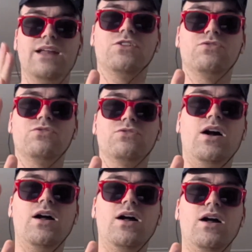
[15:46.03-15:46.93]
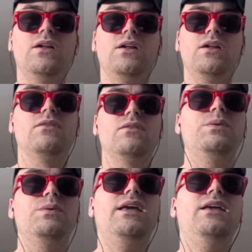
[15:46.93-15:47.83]
through time
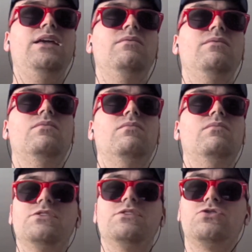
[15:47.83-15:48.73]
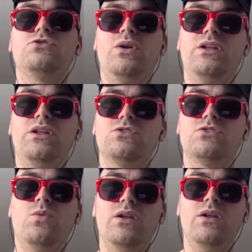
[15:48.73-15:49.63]
became my
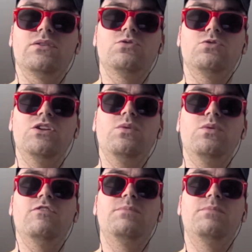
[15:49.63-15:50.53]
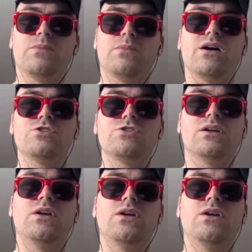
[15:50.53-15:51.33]
2012 big project,